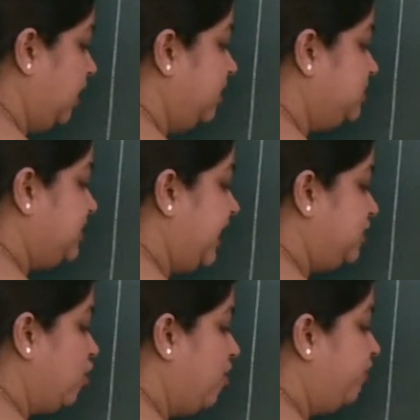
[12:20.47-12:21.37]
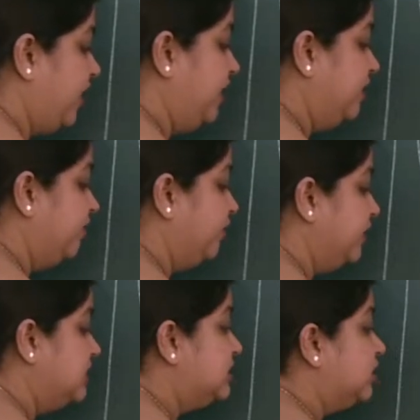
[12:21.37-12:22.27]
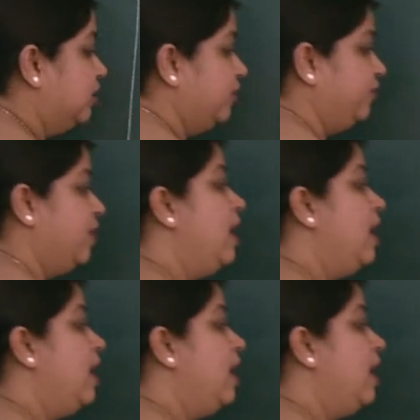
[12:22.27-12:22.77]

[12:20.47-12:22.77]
A set of indifference curve.